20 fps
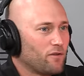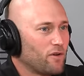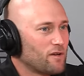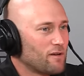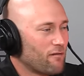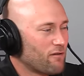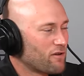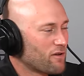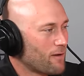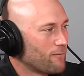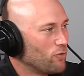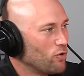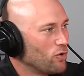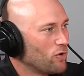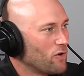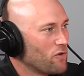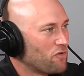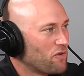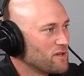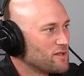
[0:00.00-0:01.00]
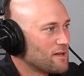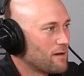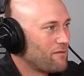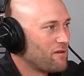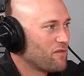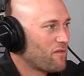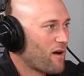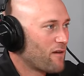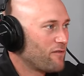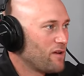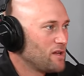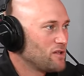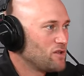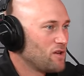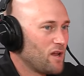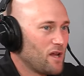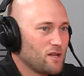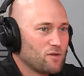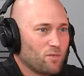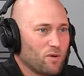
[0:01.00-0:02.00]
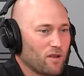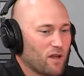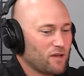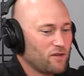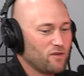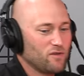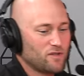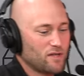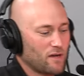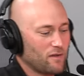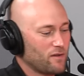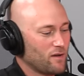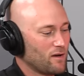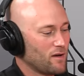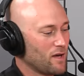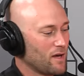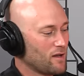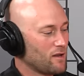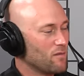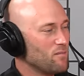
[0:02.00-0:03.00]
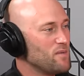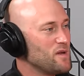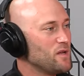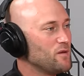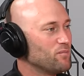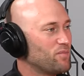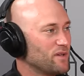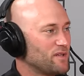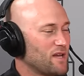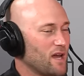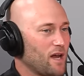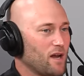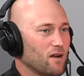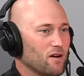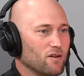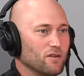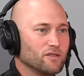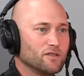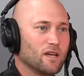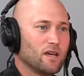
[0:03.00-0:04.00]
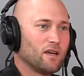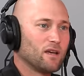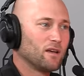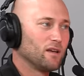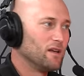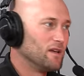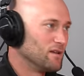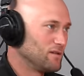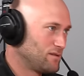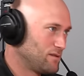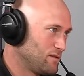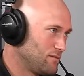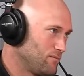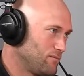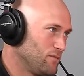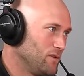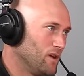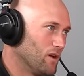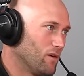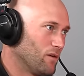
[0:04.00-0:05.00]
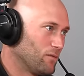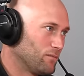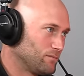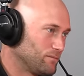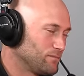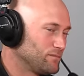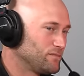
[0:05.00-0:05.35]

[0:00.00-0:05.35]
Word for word: three seventy-five Ruger and three seventy-five H and H. But like you said, the the meat and potatoes is you know